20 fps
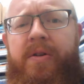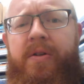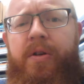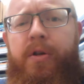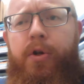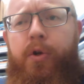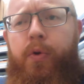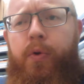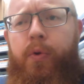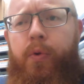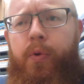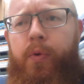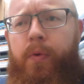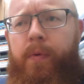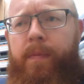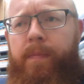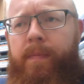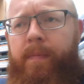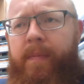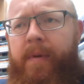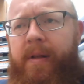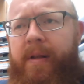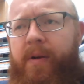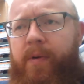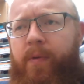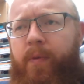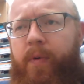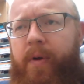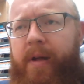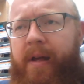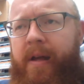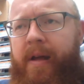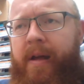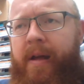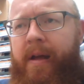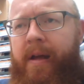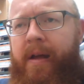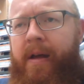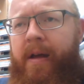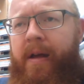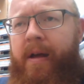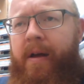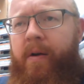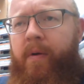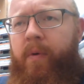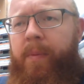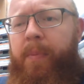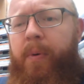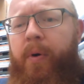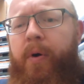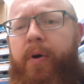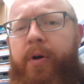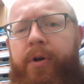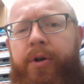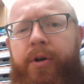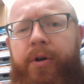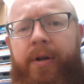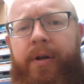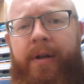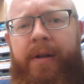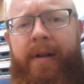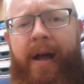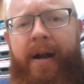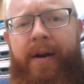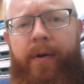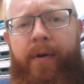to do, and then we push in that